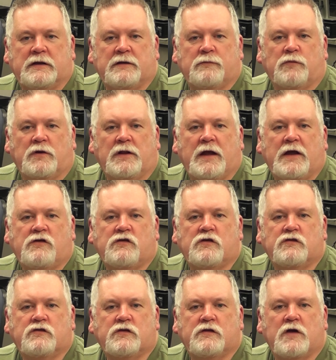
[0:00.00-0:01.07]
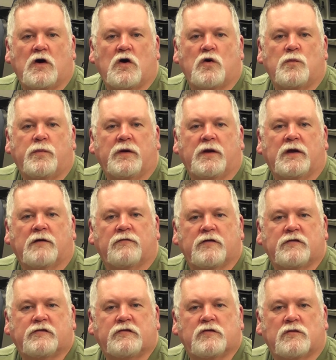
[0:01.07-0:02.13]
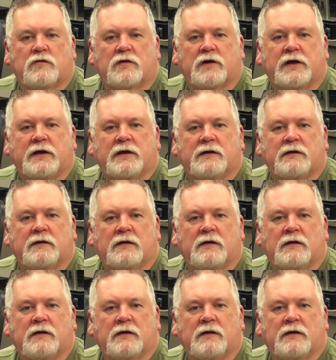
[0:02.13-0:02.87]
In relation to the opening of the story,